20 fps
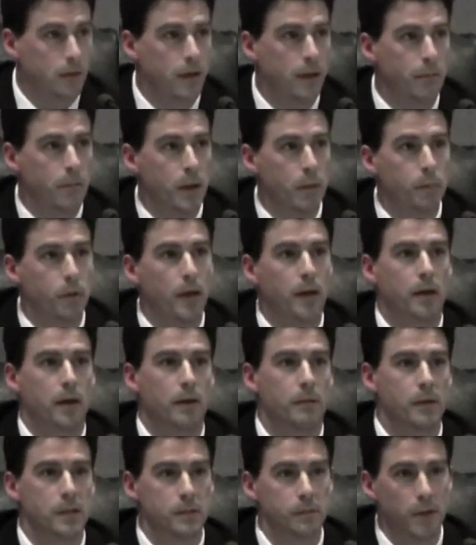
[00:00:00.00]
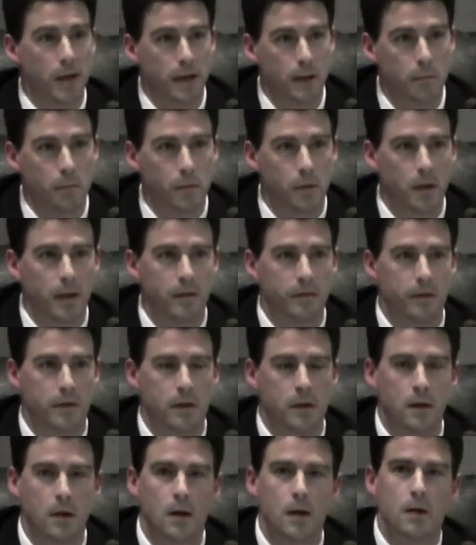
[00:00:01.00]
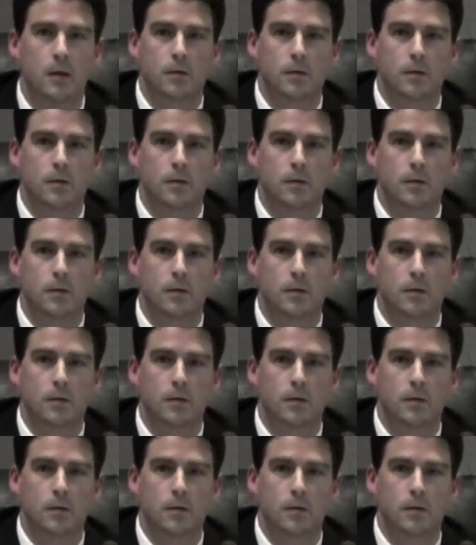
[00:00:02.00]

give me a plan, give me something I can believe in,